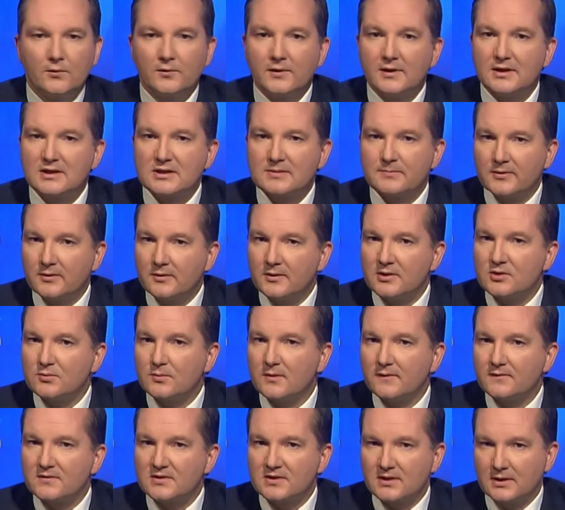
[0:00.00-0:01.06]
all the experience
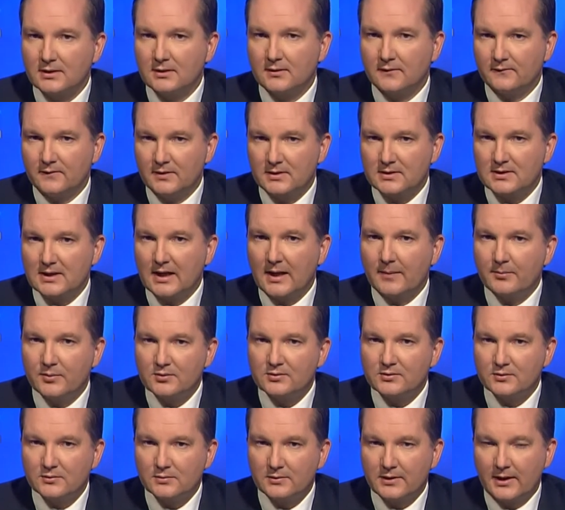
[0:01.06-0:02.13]
we've seen of this up
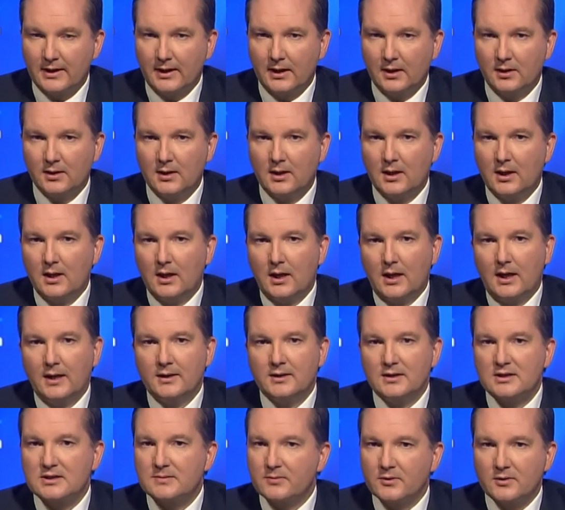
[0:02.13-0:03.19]
until now,
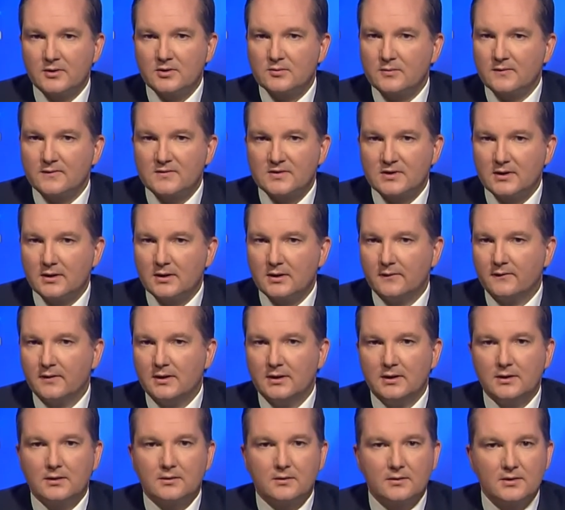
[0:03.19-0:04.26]
and the experience we've seen of
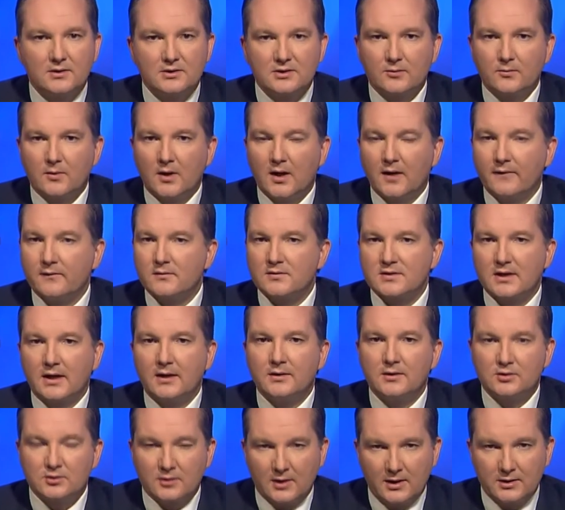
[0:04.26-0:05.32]
the increased arrivals
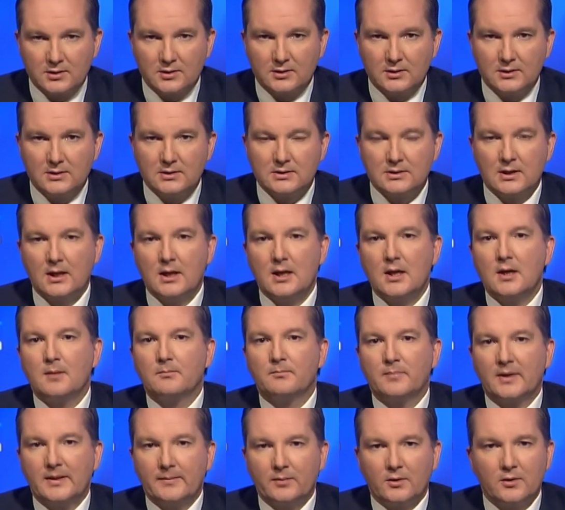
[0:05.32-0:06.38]
and the tragedies,
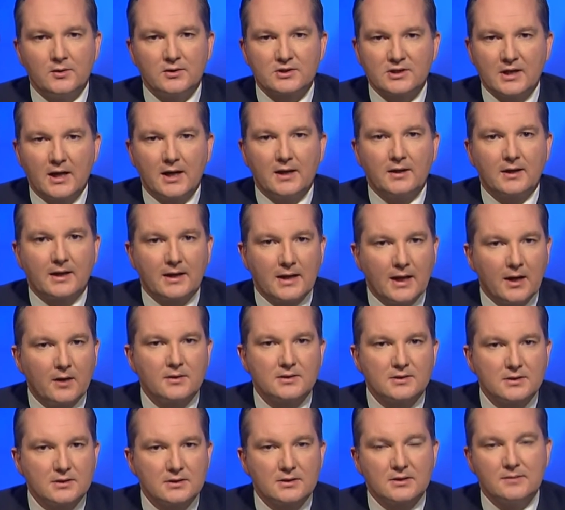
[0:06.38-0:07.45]
people who say the
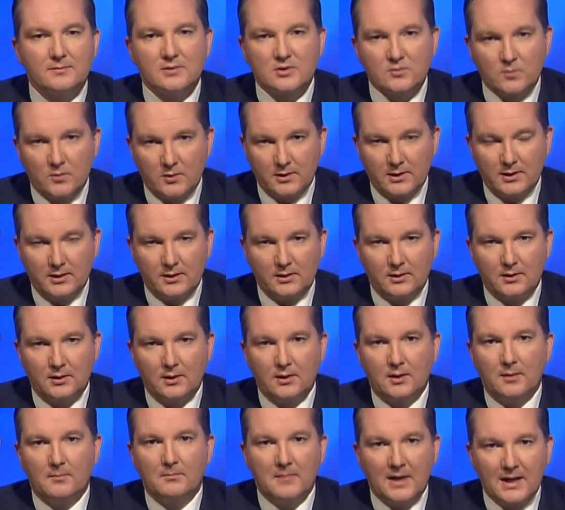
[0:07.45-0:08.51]
current system is working
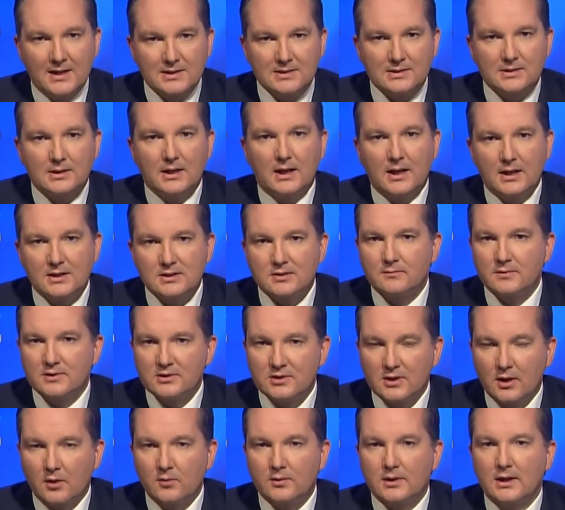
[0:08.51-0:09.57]
must, as a
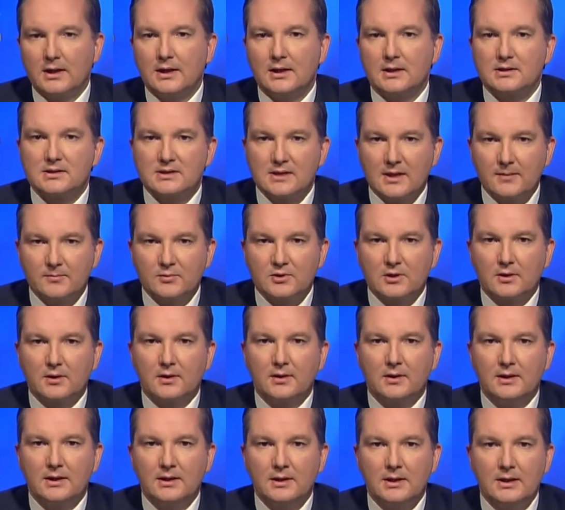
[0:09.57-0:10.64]
result, accept
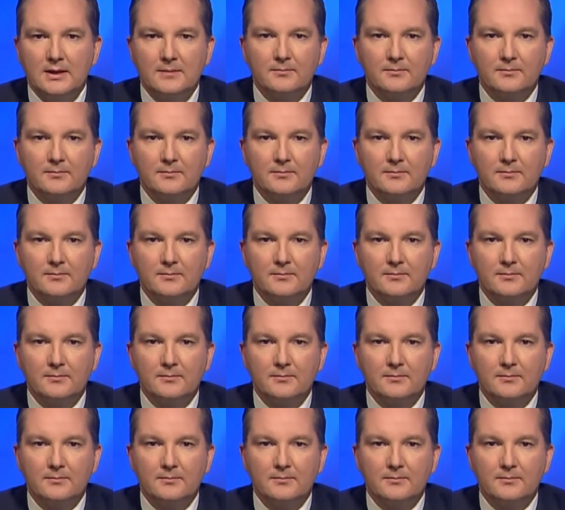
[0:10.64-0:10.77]
the